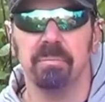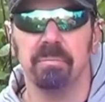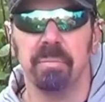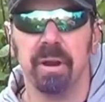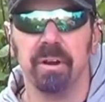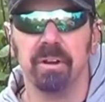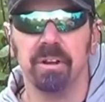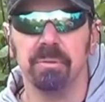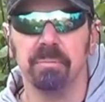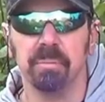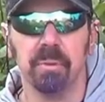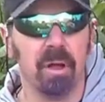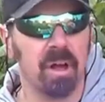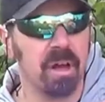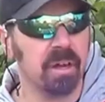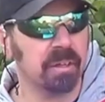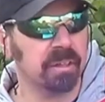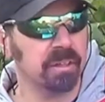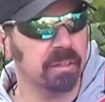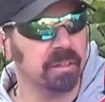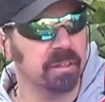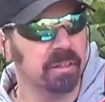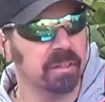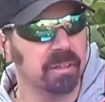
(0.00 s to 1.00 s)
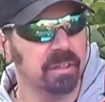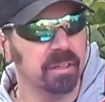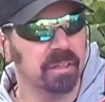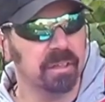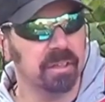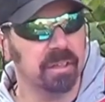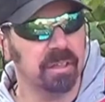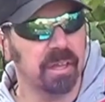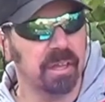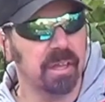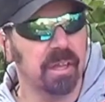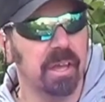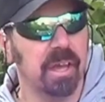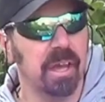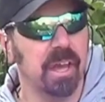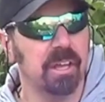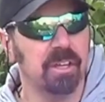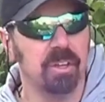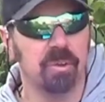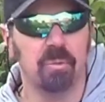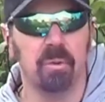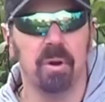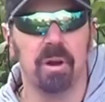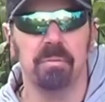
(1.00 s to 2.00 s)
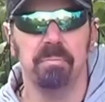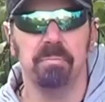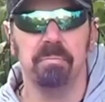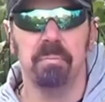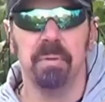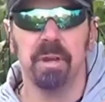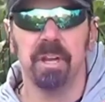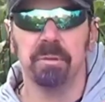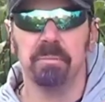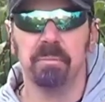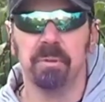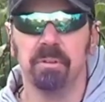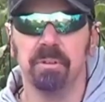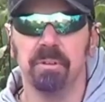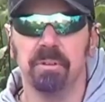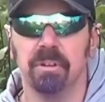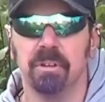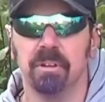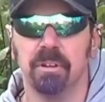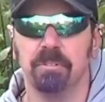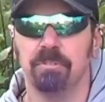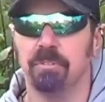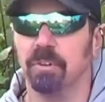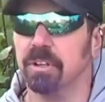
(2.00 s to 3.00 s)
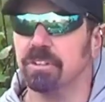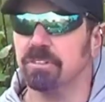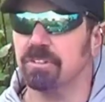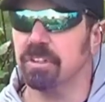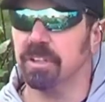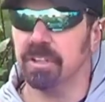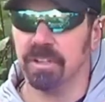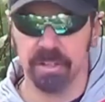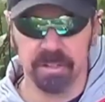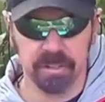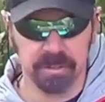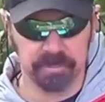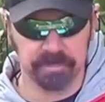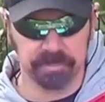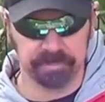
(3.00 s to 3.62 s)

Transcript: bearing block, and you want minimal friction here.